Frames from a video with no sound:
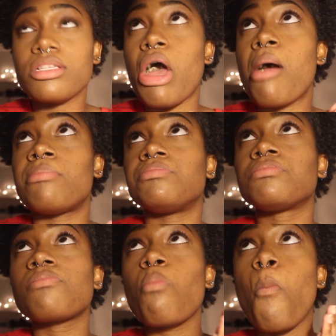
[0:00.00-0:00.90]
Um,
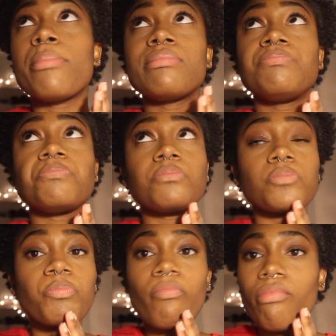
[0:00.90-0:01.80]

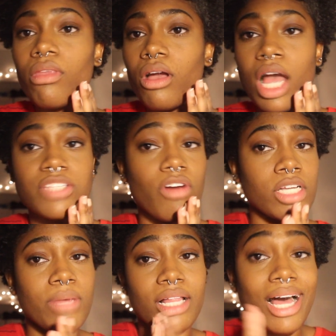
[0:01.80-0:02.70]
as far
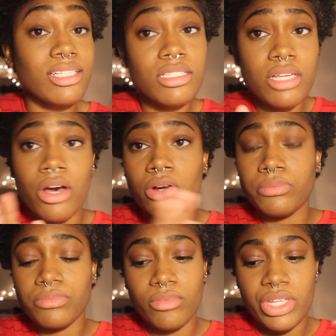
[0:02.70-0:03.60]
as my classes
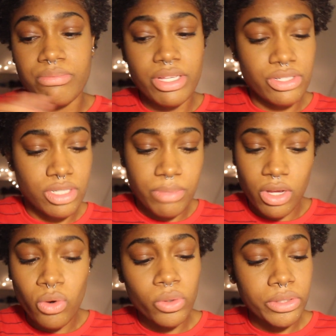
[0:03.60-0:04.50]
go, the semester has
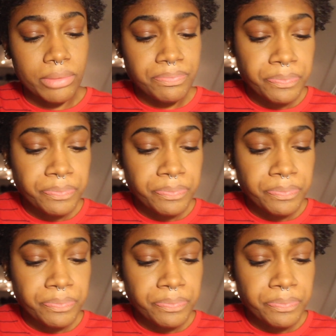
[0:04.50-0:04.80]
been cool.